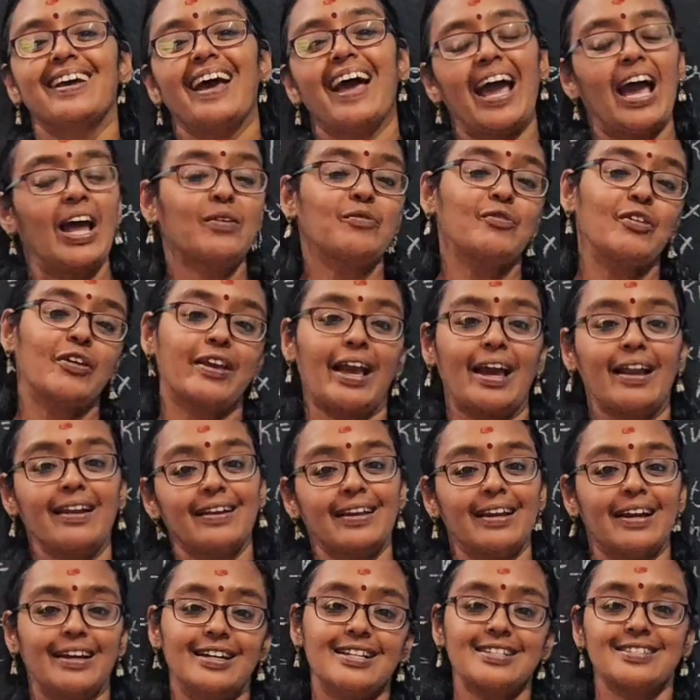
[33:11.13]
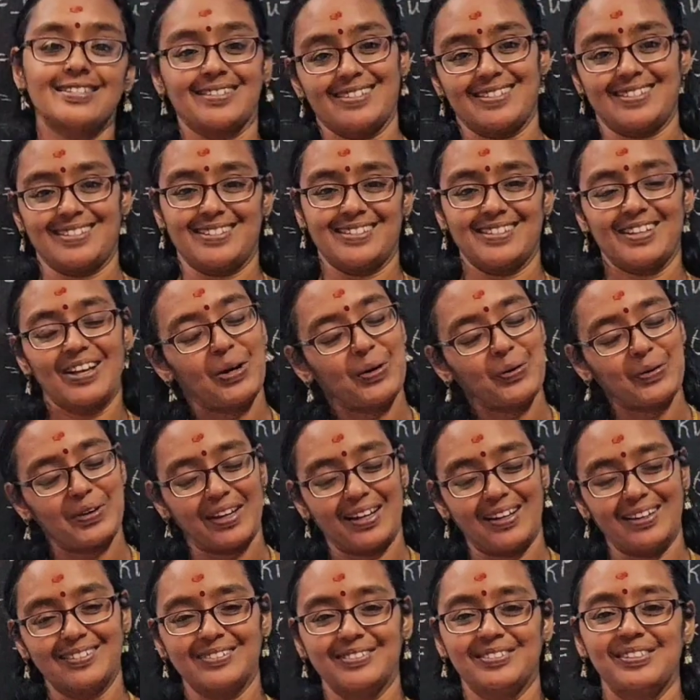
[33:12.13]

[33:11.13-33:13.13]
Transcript: and we can discuss. Okay.